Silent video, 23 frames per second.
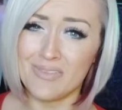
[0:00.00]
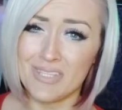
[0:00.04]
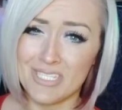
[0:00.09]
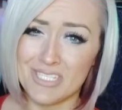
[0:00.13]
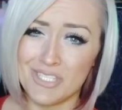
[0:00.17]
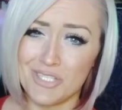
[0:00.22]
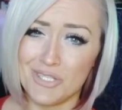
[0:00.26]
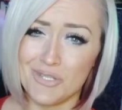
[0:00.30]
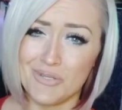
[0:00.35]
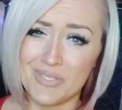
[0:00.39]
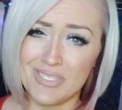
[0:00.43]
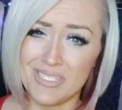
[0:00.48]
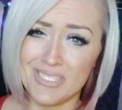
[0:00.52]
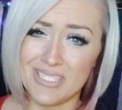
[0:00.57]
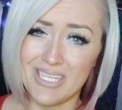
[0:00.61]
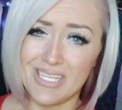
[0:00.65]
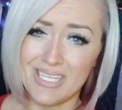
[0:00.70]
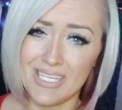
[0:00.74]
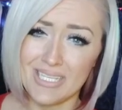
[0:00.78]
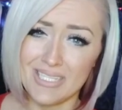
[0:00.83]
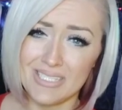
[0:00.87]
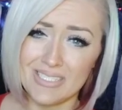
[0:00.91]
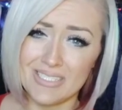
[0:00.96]
this new
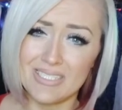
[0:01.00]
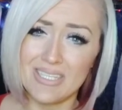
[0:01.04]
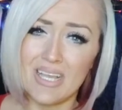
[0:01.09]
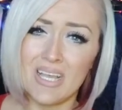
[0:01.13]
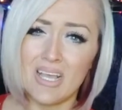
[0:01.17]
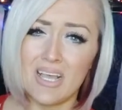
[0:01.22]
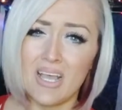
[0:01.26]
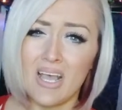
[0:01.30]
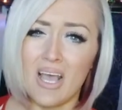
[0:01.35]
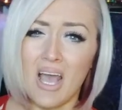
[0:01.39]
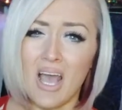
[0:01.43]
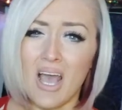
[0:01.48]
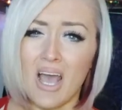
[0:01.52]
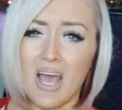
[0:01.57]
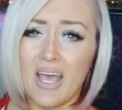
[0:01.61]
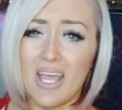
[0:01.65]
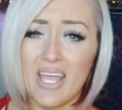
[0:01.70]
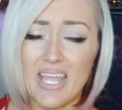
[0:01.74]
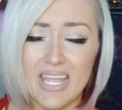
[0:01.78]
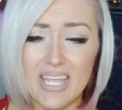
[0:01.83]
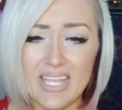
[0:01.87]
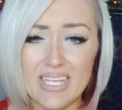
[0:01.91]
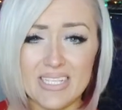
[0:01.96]
disease.
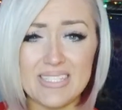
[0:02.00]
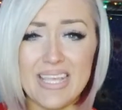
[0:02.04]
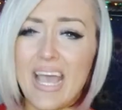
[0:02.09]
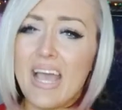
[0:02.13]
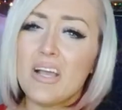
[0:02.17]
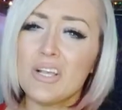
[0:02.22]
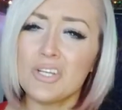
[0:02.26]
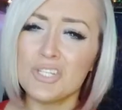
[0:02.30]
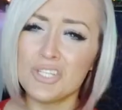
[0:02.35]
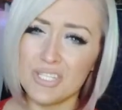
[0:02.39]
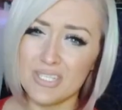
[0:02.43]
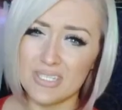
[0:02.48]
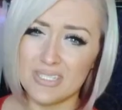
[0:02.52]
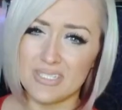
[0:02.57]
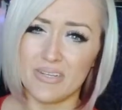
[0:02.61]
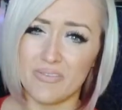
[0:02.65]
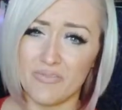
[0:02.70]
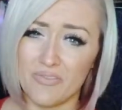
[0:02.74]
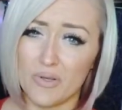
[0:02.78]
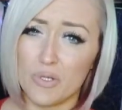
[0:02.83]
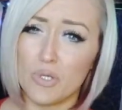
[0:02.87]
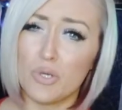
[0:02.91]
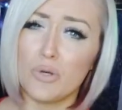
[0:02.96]
It's actually
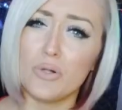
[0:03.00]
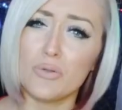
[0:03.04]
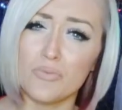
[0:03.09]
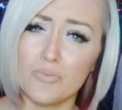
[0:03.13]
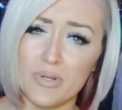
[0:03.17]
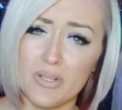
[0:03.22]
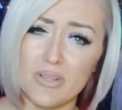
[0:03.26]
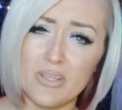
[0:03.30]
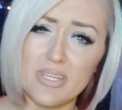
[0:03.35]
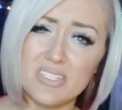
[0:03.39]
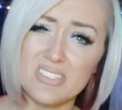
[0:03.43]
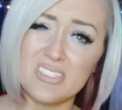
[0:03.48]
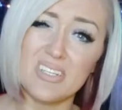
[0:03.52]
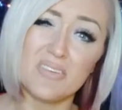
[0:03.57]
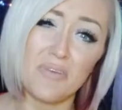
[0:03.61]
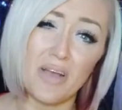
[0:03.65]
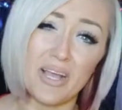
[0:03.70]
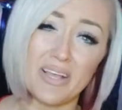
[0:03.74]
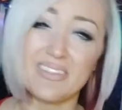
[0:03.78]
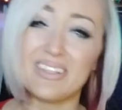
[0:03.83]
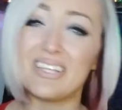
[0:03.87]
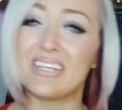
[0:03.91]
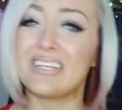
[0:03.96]
difficult really to
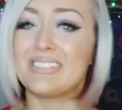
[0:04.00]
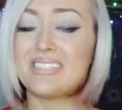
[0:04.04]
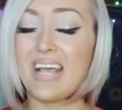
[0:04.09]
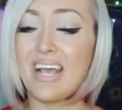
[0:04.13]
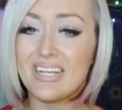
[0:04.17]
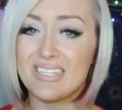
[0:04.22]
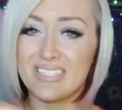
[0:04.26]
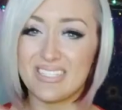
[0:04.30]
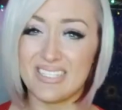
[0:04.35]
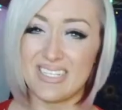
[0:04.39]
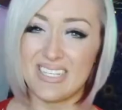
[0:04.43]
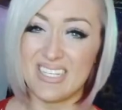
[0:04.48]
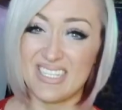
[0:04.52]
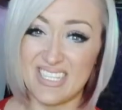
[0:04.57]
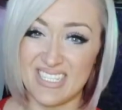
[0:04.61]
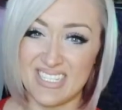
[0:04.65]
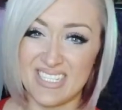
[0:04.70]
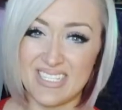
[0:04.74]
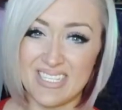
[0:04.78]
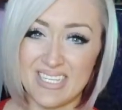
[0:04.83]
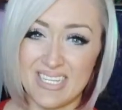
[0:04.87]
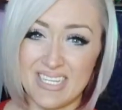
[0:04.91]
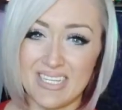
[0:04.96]
find the exact
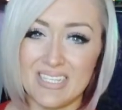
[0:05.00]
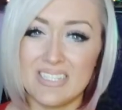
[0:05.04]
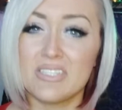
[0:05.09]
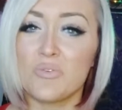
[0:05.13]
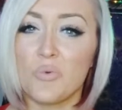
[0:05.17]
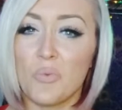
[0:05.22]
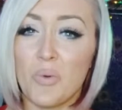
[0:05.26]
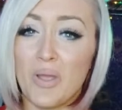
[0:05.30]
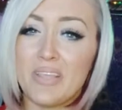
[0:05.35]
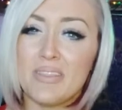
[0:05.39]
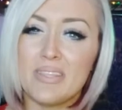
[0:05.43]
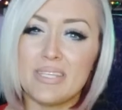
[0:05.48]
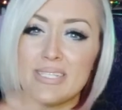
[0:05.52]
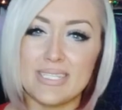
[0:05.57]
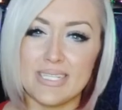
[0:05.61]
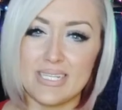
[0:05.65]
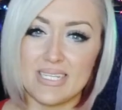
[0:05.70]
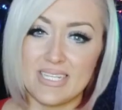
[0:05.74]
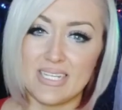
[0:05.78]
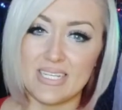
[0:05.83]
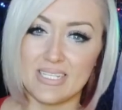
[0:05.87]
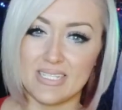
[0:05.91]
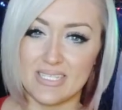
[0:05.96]
statistics. The way these
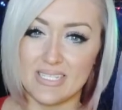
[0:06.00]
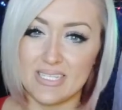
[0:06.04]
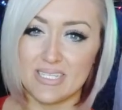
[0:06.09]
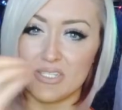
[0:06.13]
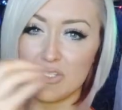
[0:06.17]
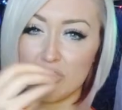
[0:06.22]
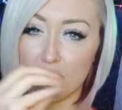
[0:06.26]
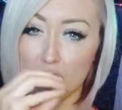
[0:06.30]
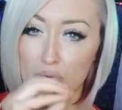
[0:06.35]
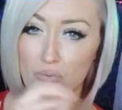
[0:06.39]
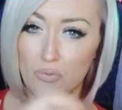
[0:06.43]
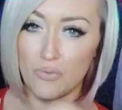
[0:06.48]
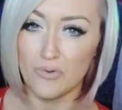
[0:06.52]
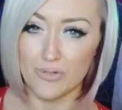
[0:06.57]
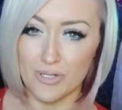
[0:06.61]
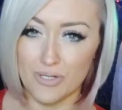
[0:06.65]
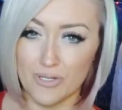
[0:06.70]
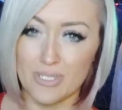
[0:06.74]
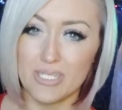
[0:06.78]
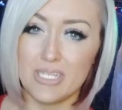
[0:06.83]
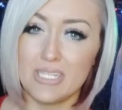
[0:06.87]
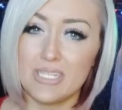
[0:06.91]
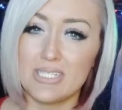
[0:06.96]
statistics are
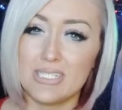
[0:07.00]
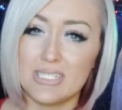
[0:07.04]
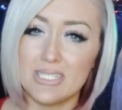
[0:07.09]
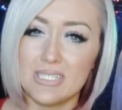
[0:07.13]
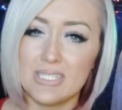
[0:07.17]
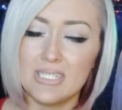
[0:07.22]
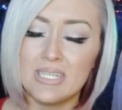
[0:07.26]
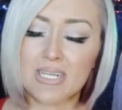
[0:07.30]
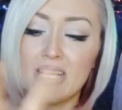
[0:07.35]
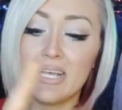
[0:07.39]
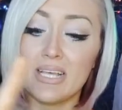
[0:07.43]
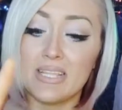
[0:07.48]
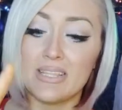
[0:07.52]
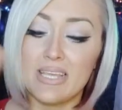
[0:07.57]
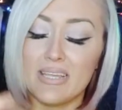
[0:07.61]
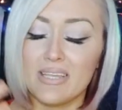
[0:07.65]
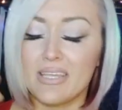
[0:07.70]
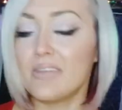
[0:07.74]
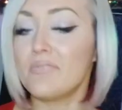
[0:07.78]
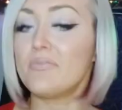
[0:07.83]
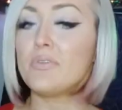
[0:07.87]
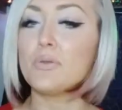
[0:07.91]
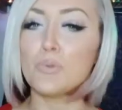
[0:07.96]
worded, they
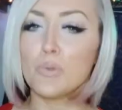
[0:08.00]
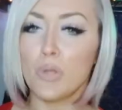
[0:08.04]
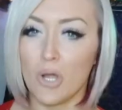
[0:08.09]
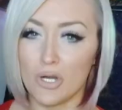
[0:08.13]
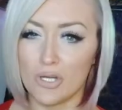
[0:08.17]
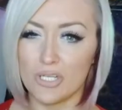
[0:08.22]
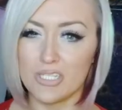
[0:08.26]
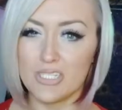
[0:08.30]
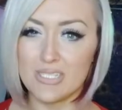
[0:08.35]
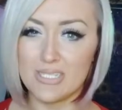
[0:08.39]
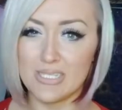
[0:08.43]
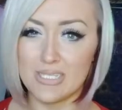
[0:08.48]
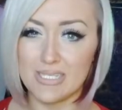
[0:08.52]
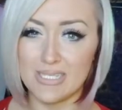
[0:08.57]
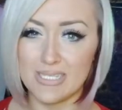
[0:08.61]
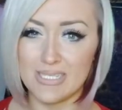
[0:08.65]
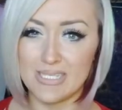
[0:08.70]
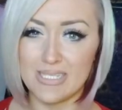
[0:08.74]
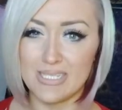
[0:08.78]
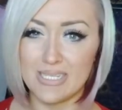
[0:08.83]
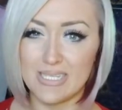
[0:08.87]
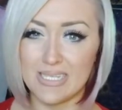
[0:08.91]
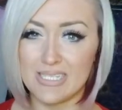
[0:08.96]
give you large
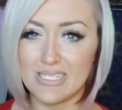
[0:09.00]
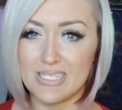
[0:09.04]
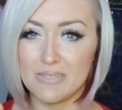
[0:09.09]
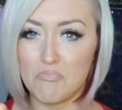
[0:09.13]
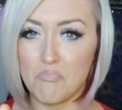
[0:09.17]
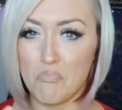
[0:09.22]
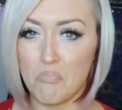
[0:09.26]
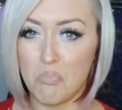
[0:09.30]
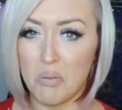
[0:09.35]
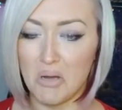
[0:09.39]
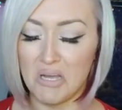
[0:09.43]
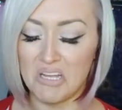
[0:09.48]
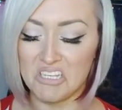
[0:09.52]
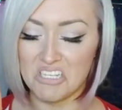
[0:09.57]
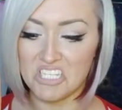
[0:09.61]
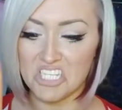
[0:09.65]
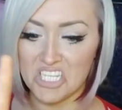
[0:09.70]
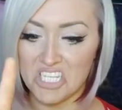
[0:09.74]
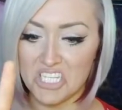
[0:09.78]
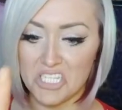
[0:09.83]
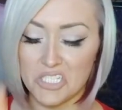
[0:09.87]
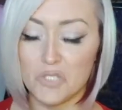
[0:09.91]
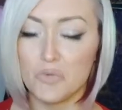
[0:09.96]
statistics, but
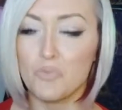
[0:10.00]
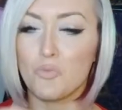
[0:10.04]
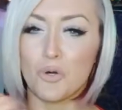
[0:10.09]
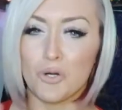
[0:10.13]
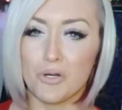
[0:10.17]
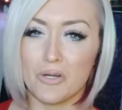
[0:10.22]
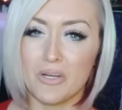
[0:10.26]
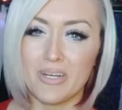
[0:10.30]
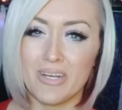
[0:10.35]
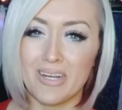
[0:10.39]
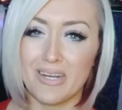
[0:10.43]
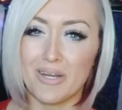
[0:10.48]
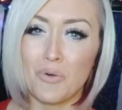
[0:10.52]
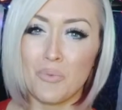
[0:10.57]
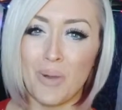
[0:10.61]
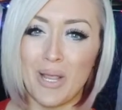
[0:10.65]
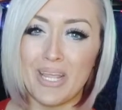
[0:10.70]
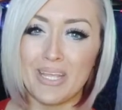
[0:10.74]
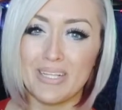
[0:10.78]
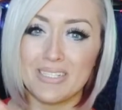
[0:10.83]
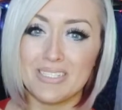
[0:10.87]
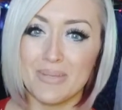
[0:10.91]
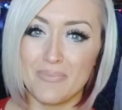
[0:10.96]
it's worded in a
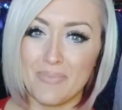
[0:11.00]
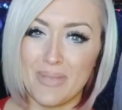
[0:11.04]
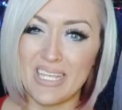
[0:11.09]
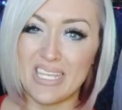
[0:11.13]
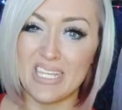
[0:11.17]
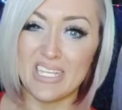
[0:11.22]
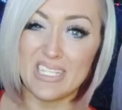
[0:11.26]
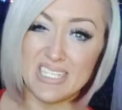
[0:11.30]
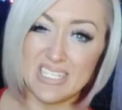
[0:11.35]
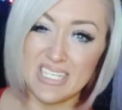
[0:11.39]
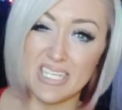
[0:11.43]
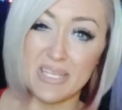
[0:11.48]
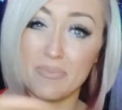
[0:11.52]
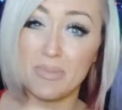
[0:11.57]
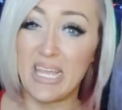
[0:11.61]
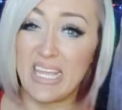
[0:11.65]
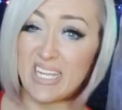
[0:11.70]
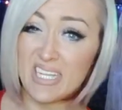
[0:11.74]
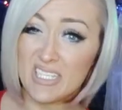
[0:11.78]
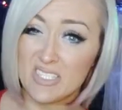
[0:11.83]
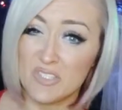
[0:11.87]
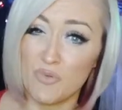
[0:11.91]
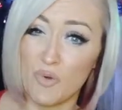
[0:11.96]
way to make it seem
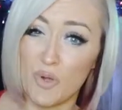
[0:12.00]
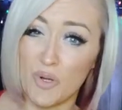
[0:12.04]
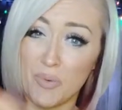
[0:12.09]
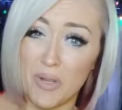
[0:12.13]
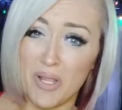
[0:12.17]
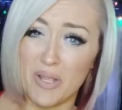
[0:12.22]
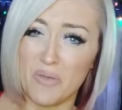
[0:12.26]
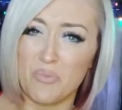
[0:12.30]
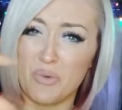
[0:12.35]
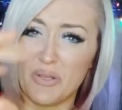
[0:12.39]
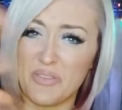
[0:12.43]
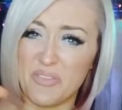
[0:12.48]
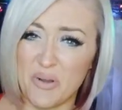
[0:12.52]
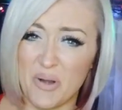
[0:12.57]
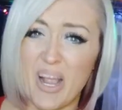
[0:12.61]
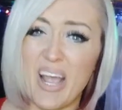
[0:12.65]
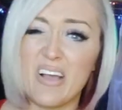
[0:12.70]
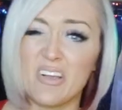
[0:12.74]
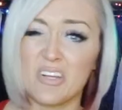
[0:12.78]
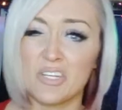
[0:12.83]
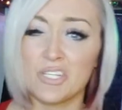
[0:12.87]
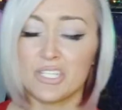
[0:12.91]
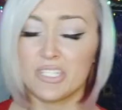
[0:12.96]
like it's one way when they're
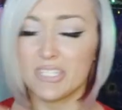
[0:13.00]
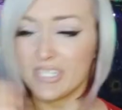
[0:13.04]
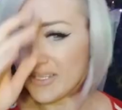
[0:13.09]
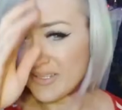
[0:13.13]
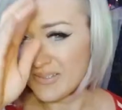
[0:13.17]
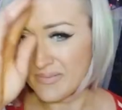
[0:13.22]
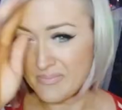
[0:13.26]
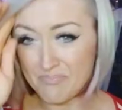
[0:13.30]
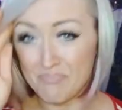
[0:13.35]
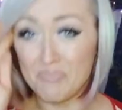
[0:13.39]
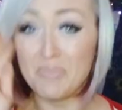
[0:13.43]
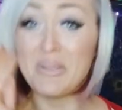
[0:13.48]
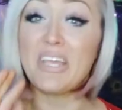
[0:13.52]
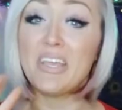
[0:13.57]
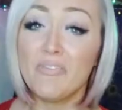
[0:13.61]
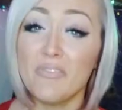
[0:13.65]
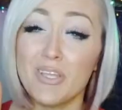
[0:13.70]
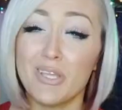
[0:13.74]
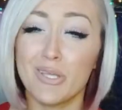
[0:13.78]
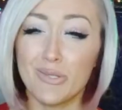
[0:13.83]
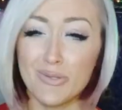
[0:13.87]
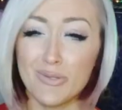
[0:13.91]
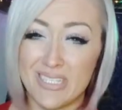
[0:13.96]
actually
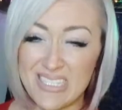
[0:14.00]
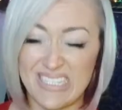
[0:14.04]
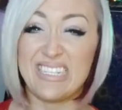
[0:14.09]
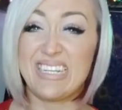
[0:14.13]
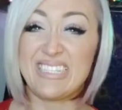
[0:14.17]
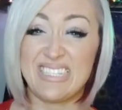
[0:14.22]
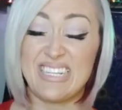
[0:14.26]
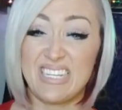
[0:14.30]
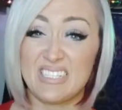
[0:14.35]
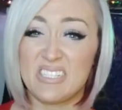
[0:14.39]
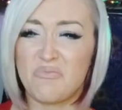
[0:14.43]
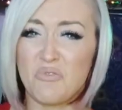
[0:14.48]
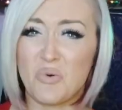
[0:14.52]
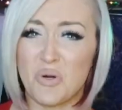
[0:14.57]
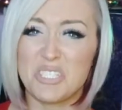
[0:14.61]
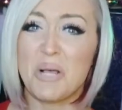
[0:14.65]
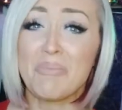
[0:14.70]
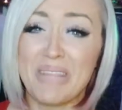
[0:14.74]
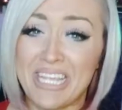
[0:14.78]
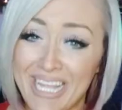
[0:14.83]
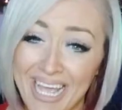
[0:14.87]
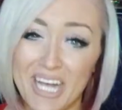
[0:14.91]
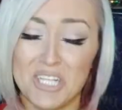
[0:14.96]
giving you the statistics for
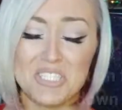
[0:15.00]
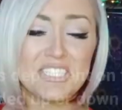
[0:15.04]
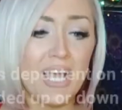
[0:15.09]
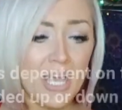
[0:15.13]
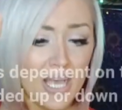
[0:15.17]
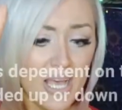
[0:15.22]
something else.